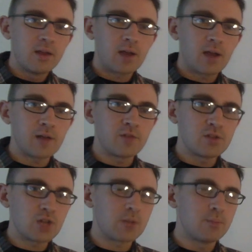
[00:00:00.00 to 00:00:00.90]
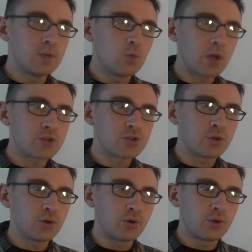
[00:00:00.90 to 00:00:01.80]
kind of these like
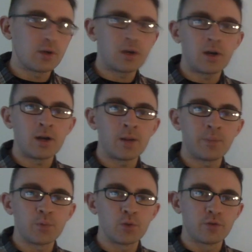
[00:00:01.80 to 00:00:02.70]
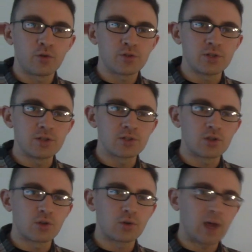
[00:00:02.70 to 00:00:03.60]
Midwestern universities
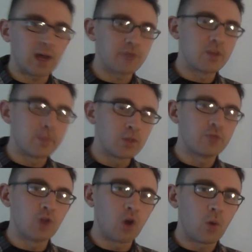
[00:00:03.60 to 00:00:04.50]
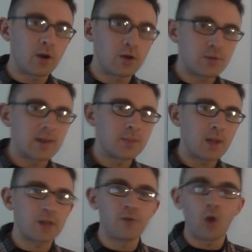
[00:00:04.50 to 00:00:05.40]
that are kind of in the middle of nowhere, surrounded by
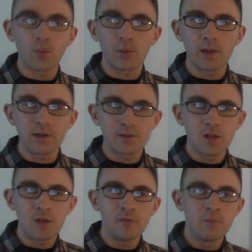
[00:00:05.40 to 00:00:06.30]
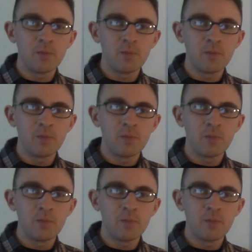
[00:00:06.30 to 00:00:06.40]
like farmland and stuff.